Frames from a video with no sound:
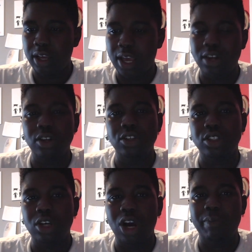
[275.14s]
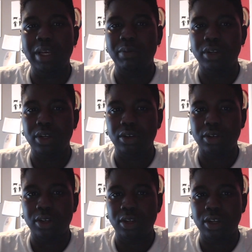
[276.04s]
and all those car people there,
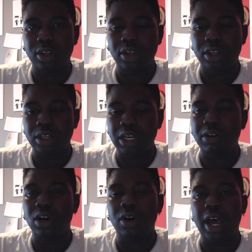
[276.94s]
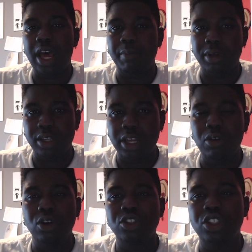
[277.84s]
they were all happy. They were
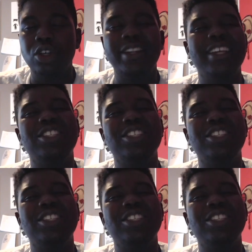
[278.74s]
all chill. They